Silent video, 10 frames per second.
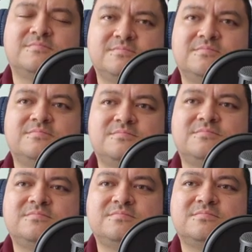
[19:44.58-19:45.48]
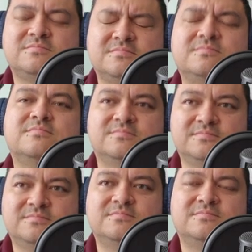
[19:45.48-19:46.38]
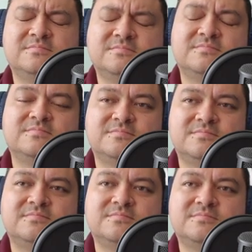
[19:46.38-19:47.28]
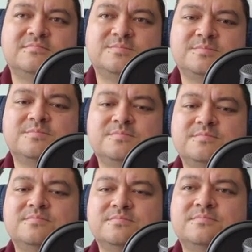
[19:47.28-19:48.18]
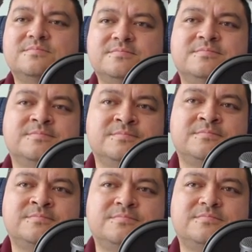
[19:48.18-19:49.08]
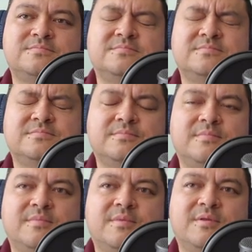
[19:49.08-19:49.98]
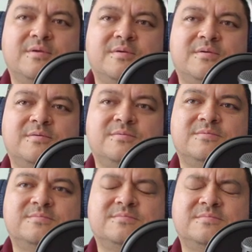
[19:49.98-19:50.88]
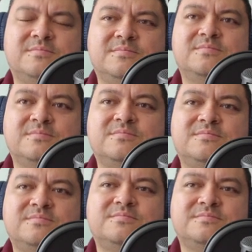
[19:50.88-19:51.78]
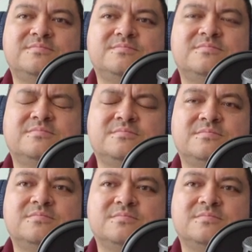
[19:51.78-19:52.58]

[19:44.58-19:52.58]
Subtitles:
No words are spoken by the person on screen.